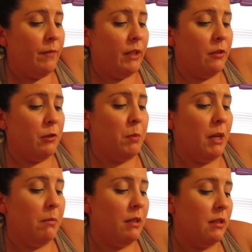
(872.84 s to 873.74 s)
That there's
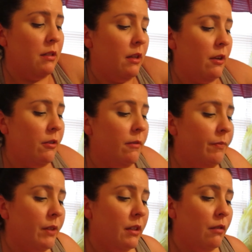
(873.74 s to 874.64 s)
babies in there
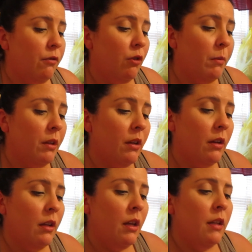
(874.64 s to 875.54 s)
that need
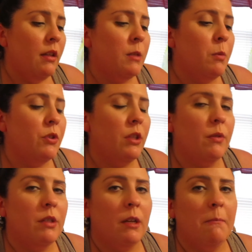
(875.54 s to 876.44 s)
formula. That supposedly
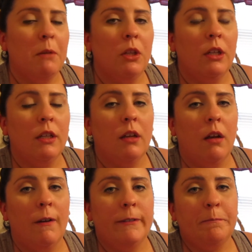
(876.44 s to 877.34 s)
there was like a million
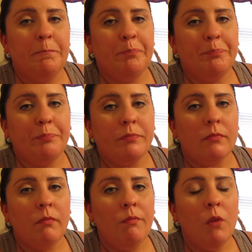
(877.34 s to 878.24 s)
um,
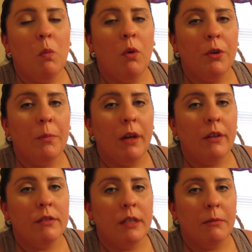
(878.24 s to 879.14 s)
water
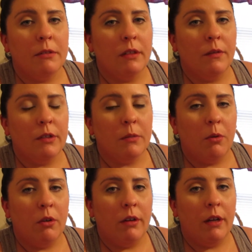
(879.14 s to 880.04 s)
bottles that were delivered to
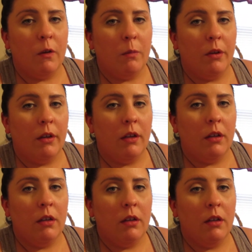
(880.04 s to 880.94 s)
Puerto Rico, but
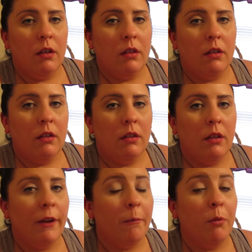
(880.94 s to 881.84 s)

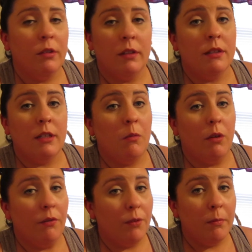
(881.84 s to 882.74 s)
the airport didn't see
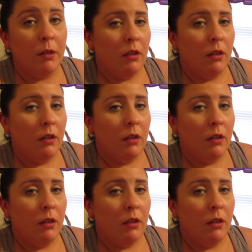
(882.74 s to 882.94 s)
one of them.